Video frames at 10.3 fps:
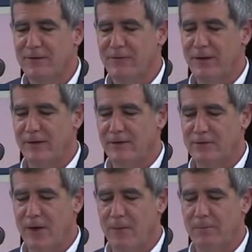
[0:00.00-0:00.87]
fighting
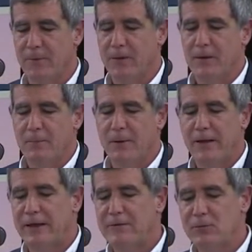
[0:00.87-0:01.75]
this out.
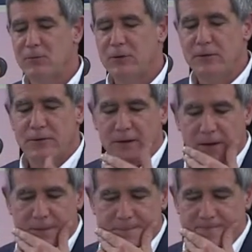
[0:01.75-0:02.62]
But even with,
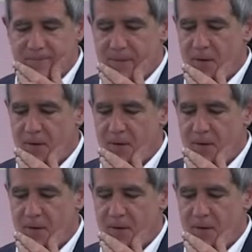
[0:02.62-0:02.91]
um,